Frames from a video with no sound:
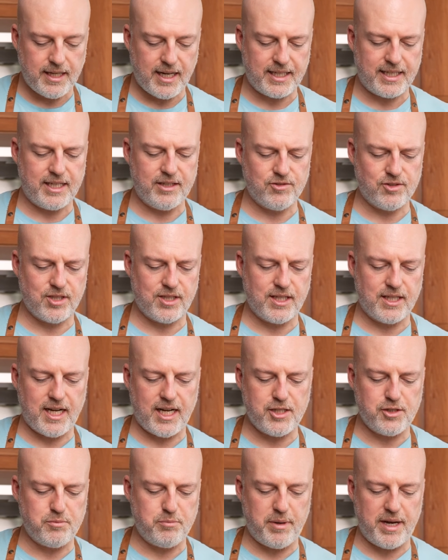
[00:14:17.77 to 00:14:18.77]
That gives it a
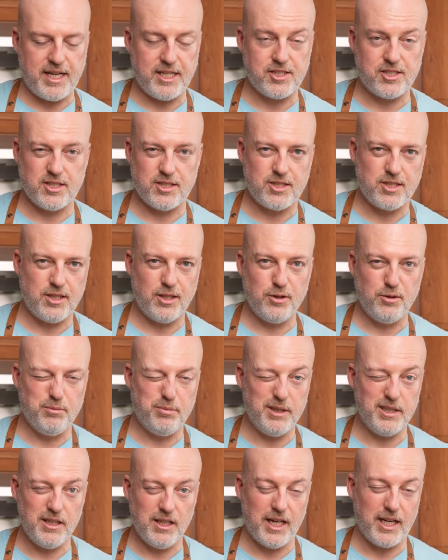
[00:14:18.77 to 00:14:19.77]
nice base. It's a little
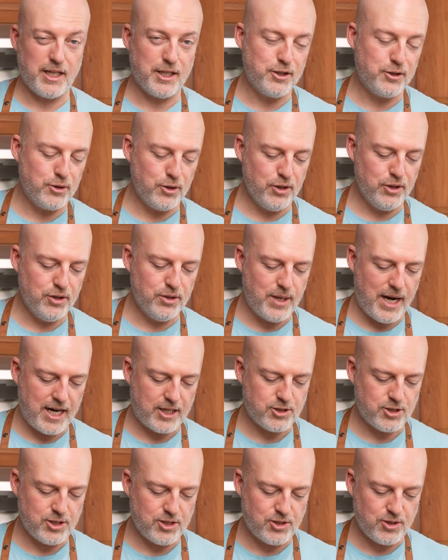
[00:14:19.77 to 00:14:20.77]
bit like glue
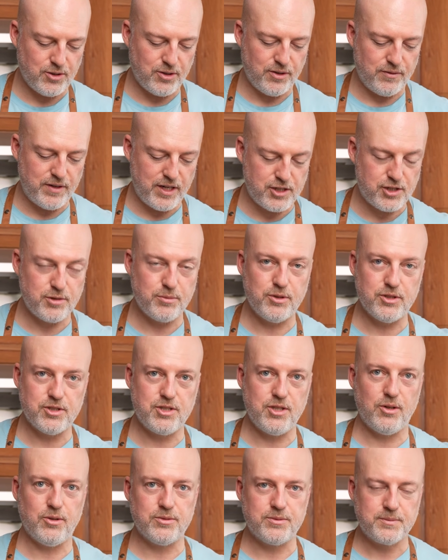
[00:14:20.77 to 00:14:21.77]
actually, so the vegetables
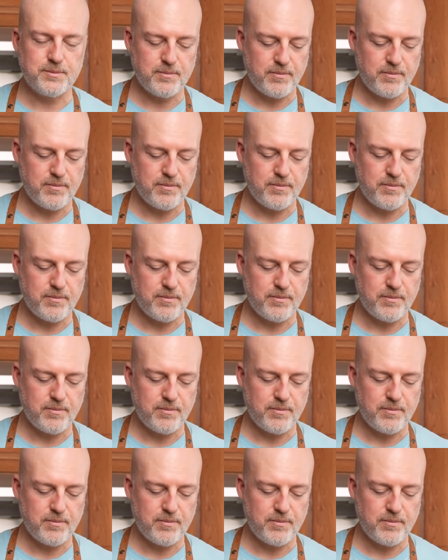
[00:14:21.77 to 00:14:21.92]
don't